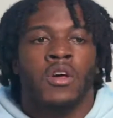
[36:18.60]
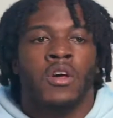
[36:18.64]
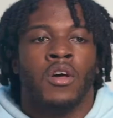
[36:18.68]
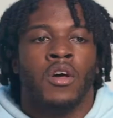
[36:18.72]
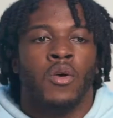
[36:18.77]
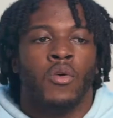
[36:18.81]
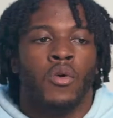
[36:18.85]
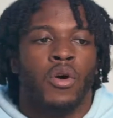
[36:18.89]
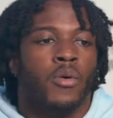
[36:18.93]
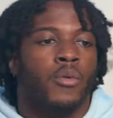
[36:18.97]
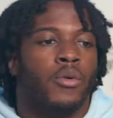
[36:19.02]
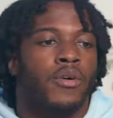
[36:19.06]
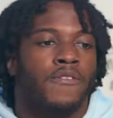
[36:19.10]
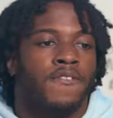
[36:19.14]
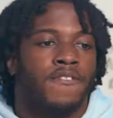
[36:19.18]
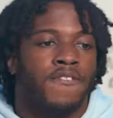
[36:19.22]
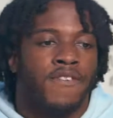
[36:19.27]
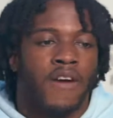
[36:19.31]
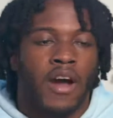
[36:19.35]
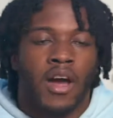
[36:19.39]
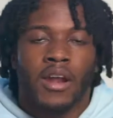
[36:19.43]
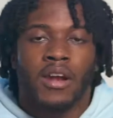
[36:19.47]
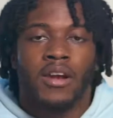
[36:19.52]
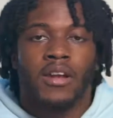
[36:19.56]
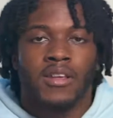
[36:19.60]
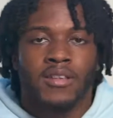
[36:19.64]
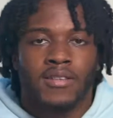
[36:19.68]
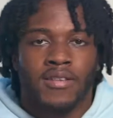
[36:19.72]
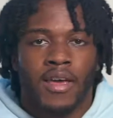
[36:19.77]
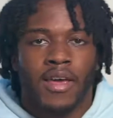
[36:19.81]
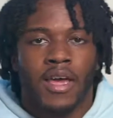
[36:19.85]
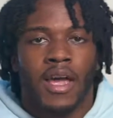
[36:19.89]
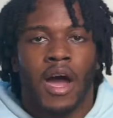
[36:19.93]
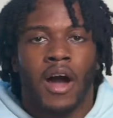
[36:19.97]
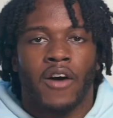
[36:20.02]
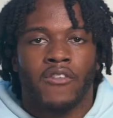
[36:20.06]
When we finally
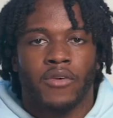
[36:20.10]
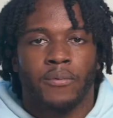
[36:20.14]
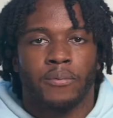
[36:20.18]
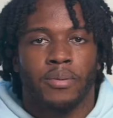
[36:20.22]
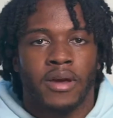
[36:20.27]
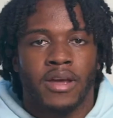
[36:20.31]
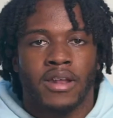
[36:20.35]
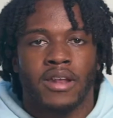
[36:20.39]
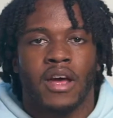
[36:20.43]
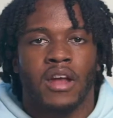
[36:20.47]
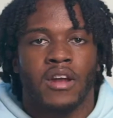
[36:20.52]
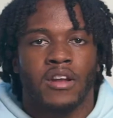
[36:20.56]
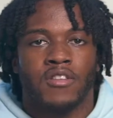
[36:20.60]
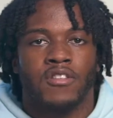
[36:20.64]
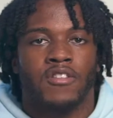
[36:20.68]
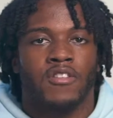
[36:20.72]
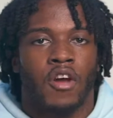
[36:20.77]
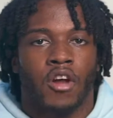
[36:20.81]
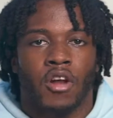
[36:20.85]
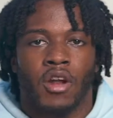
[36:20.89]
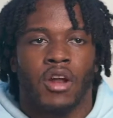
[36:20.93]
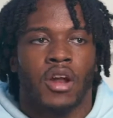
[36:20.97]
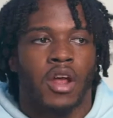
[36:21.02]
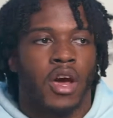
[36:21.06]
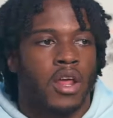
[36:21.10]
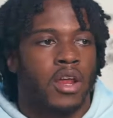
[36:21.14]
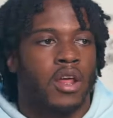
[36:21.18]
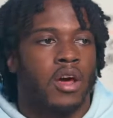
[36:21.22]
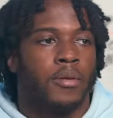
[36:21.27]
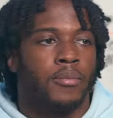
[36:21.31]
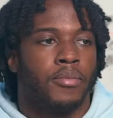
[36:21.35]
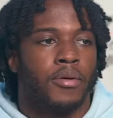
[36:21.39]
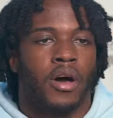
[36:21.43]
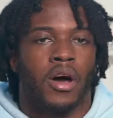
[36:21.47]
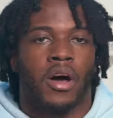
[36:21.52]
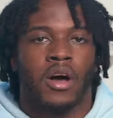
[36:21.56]
take Elfrid Payton out of the starting lineup,
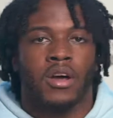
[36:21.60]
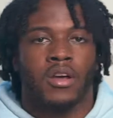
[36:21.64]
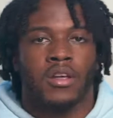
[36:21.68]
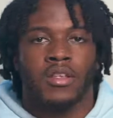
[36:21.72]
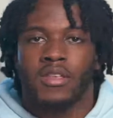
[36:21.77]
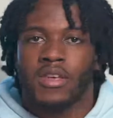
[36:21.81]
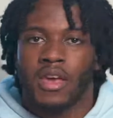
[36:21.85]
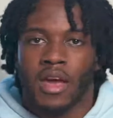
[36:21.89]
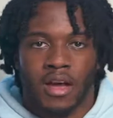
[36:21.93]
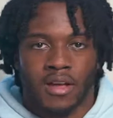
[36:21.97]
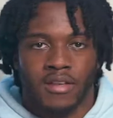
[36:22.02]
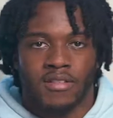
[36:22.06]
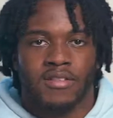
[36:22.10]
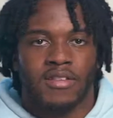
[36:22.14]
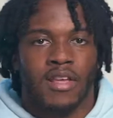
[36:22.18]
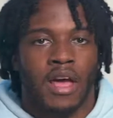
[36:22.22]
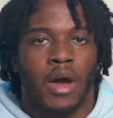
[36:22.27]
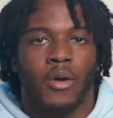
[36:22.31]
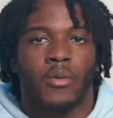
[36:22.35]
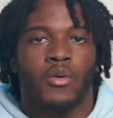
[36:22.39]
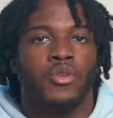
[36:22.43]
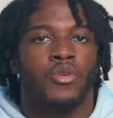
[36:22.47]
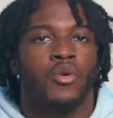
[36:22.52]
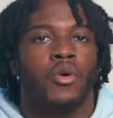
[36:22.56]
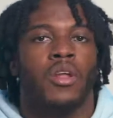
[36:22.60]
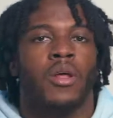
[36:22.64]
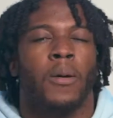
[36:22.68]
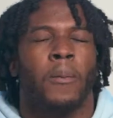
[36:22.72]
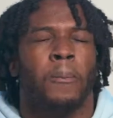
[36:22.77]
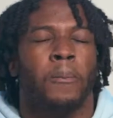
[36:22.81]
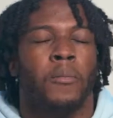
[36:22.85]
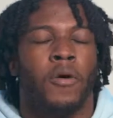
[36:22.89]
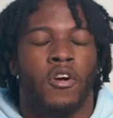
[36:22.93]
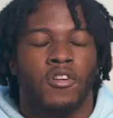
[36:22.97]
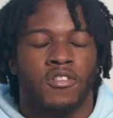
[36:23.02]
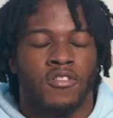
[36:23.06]
yes, I will do an
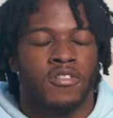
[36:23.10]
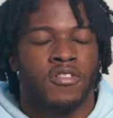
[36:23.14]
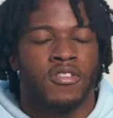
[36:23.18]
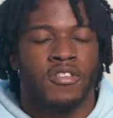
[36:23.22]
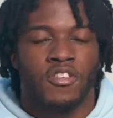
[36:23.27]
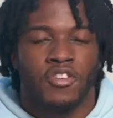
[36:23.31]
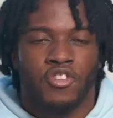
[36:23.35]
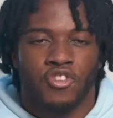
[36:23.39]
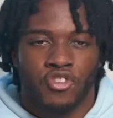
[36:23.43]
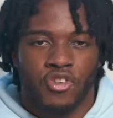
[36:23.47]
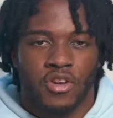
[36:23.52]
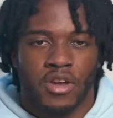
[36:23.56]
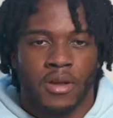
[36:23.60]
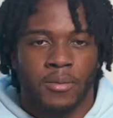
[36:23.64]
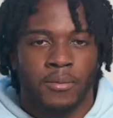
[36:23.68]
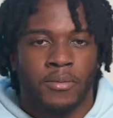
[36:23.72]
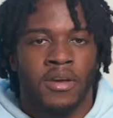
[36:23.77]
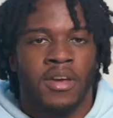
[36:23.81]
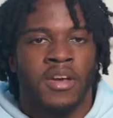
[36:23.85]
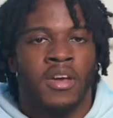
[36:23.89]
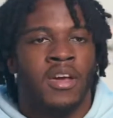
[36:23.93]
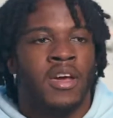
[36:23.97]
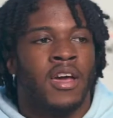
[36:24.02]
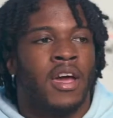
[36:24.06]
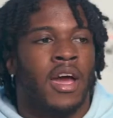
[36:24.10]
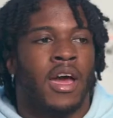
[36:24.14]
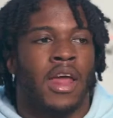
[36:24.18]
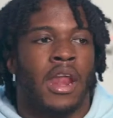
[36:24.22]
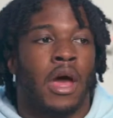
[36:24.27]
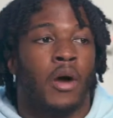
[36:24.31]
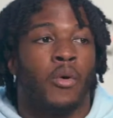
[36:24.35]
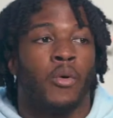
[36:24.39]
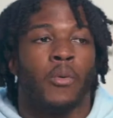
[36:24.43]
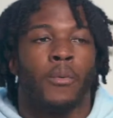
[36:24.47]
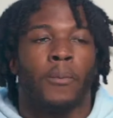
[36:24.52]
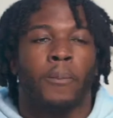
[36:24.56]
emergency stream, and I
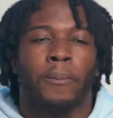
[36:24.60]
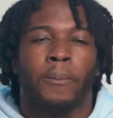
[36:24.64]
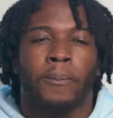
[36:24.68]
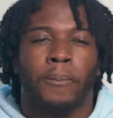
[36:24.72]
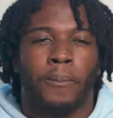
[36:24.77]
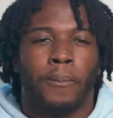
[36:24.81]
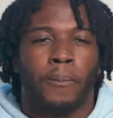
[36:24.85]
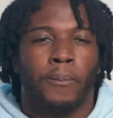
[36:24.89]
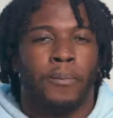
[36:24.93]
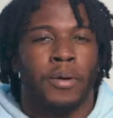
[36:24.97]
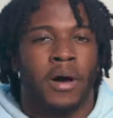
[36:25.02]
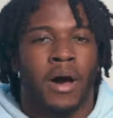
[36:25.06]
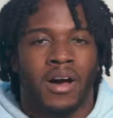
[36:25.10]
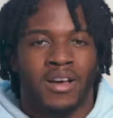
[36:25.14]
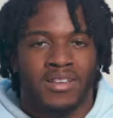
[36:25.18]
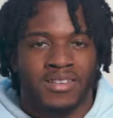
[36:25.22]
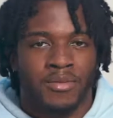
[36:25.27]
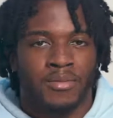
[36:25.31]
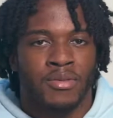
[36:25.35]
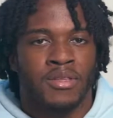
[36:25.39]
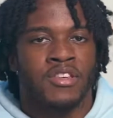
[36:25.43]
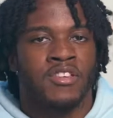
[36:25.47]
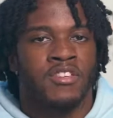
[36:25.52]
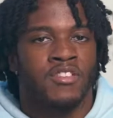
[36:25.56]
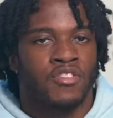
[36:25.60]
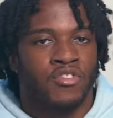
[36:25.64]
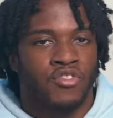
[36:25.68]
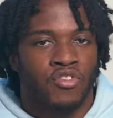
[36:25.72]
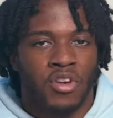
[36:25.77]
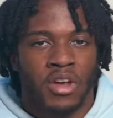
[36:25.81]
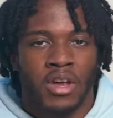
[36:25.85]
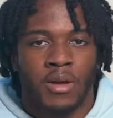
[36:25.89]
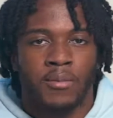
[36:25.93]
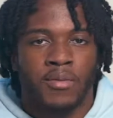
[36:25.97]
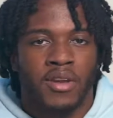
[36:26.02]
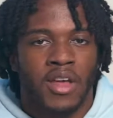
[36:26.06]
will possibly
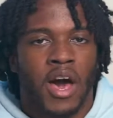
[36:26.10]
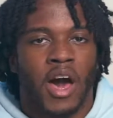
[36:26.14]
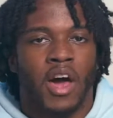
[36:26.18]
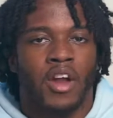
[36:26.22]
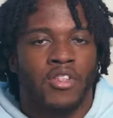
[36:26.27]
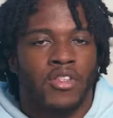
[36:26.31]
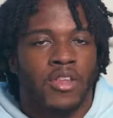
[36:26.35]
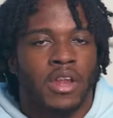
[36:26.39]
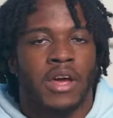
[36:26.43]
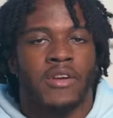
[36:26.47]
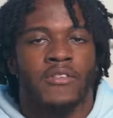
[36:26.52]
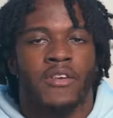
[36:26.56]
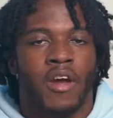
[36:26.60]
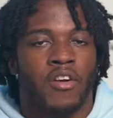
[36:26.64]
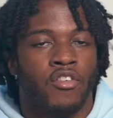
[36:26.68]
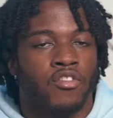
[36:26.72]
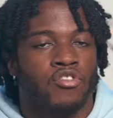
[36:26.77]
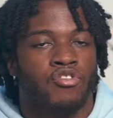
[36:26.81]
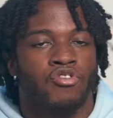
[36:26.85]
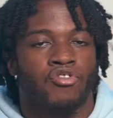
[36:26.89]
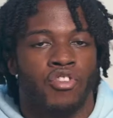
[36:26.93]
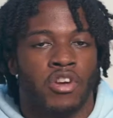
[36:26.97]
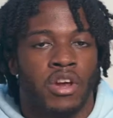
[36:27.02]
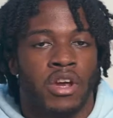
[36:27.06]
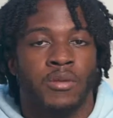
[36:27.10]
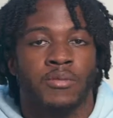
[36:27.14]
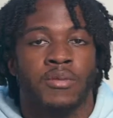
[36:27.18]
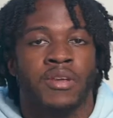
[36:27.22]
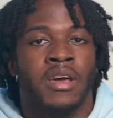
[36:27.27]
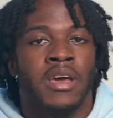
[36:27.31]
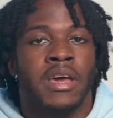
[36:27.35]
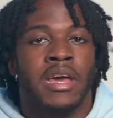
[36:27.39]
scream louder than I've ever screamed.